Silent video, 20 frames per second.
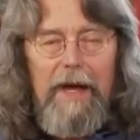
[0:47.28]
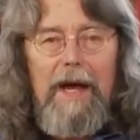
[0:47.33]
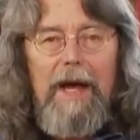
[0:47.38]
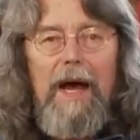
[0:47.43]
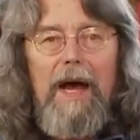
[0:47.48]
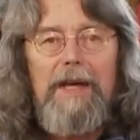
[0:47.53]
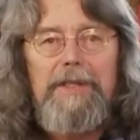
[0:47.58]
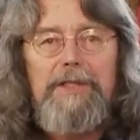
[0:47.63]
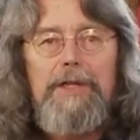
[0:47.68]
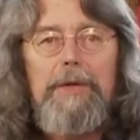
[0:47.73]

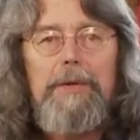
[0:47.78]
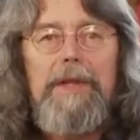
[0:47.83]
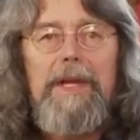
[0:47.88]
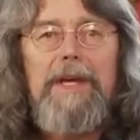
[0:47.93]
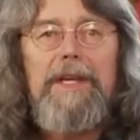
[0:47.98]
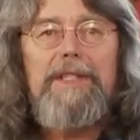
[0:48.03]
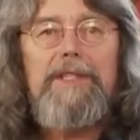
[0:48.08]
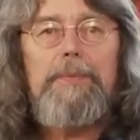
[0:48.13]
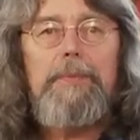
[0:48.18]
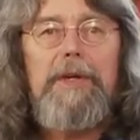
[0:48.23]
I do
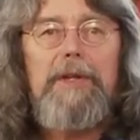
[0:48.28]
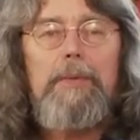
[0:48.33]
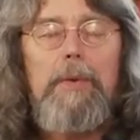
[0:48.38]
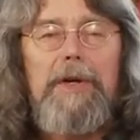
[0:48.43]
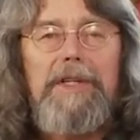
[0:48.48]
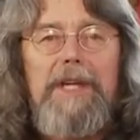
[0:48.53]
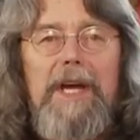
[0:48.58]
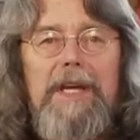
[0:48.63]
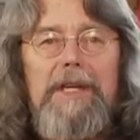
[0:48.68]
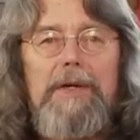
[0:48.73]
this with
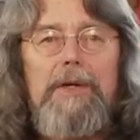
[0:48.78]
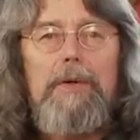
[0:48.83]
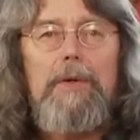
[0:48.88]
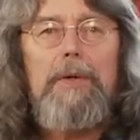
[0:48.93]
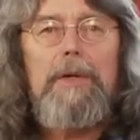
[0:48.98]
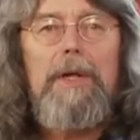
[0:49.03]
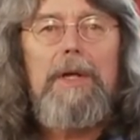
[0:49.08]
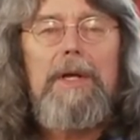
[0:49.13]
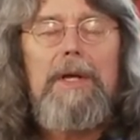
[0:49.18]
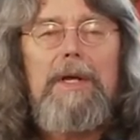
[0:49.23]
what I
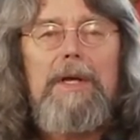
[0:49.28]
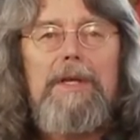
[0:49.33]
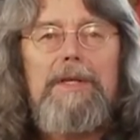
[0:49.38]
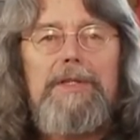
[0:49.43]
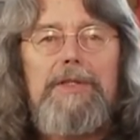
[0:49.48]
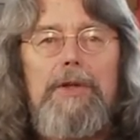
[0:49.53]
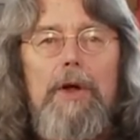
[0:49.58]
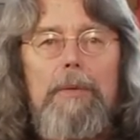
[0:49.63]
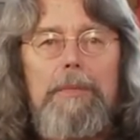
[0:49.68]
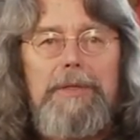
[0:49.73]
call
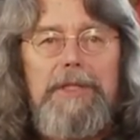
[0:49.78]
stop